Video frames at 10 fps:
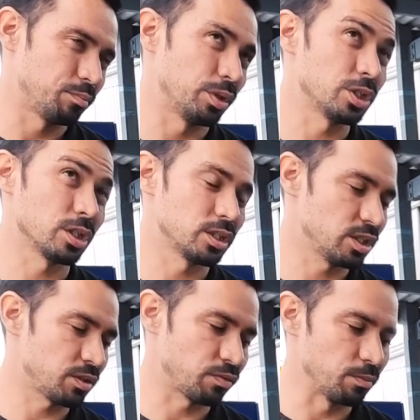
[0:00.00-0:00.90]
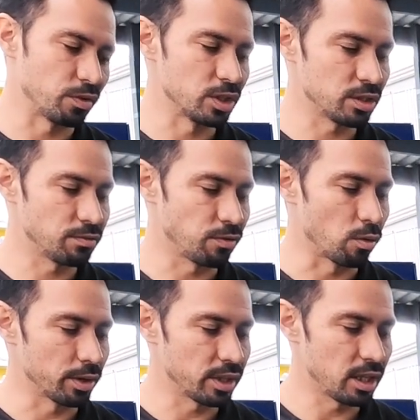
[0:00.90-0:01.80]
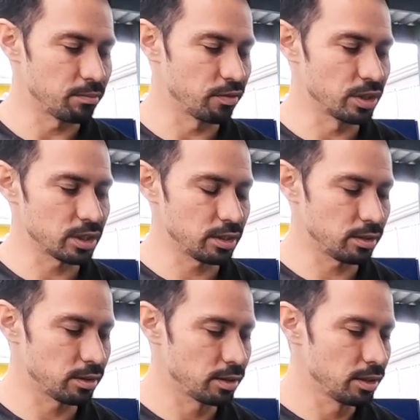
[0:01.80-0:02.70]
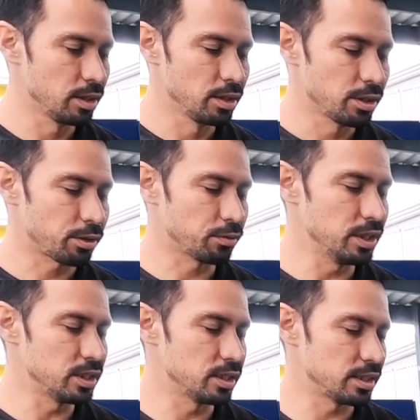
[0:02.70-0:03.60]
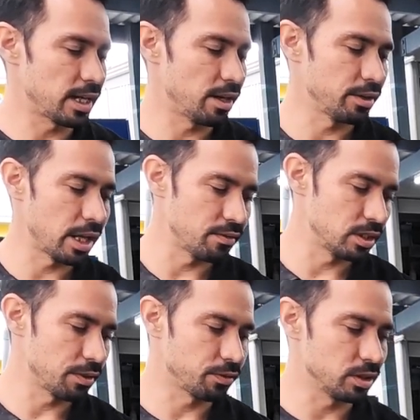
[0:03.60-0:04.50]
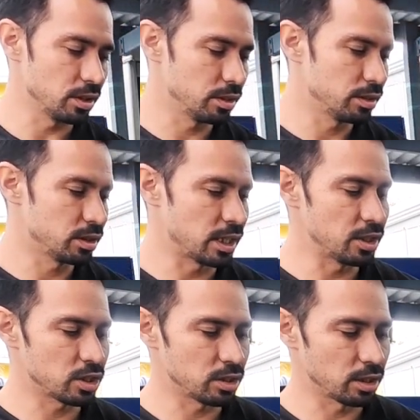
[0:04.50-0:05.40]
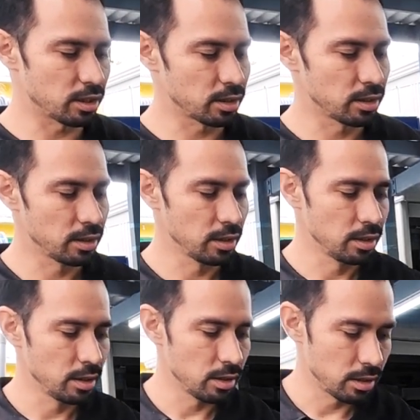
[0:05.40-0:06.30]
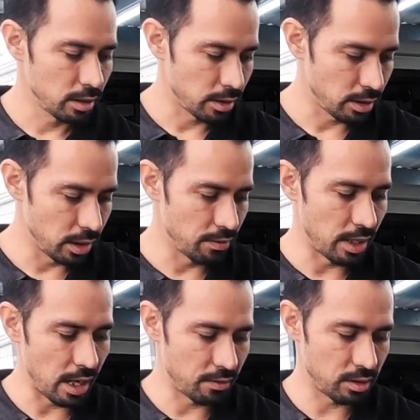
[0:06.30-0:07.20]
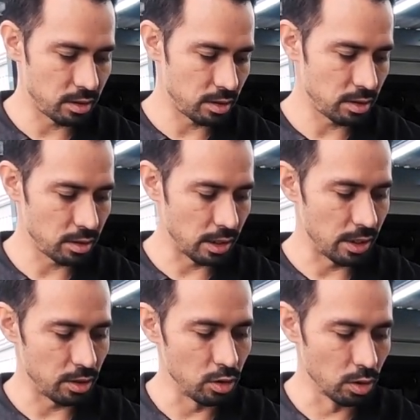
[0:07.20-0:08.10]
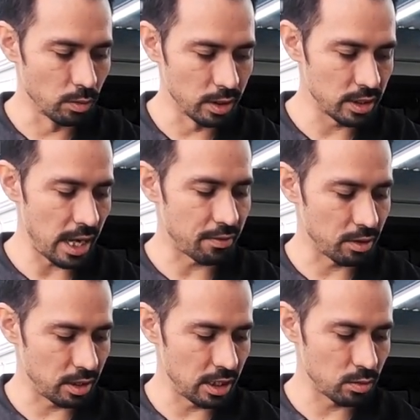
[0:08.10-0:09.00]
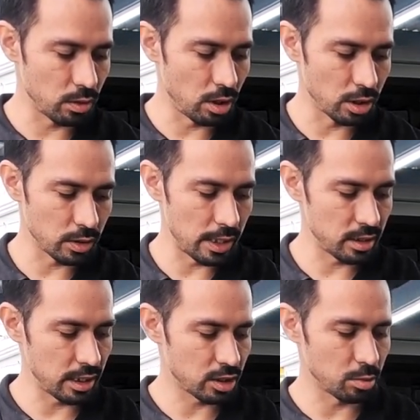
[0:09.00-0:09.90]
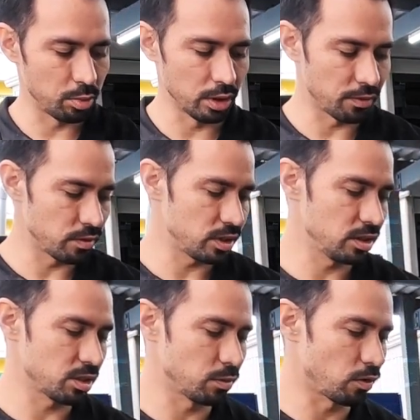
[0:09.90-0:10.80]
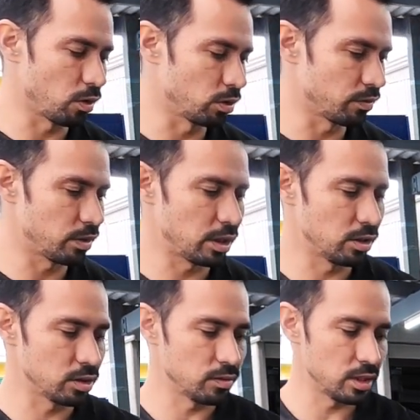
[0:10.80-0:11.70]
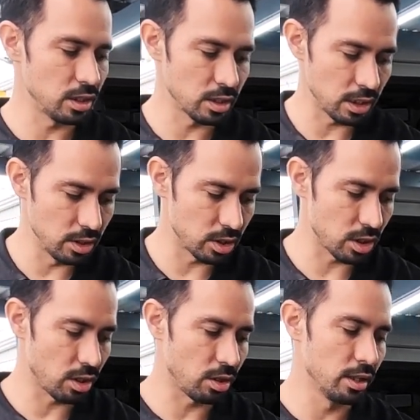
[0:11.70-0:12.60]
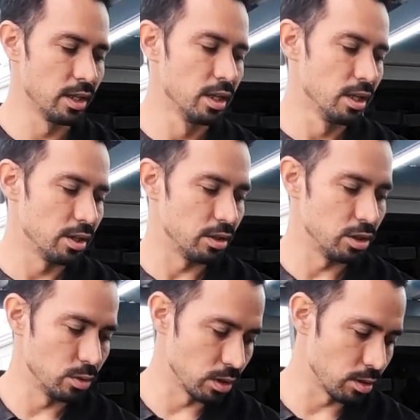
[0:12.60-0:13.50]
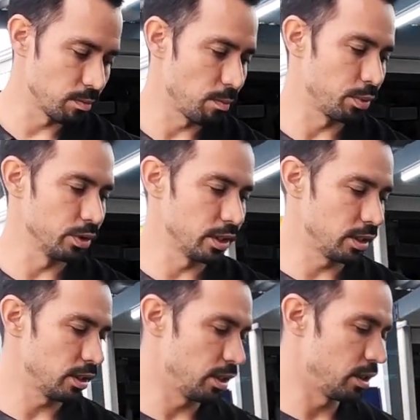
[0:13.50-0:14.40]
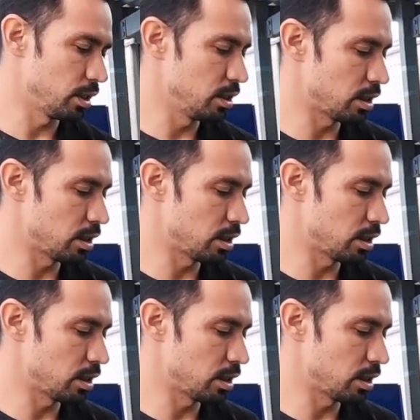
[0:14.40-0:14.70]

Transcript: Pretty sure it's just from version 4 and up. Version 3s and down have a different tensioner. Even has the newer ones after this one also has an extra pulley. If you've seen some of our older videos, you've seen us install the newer pulley in an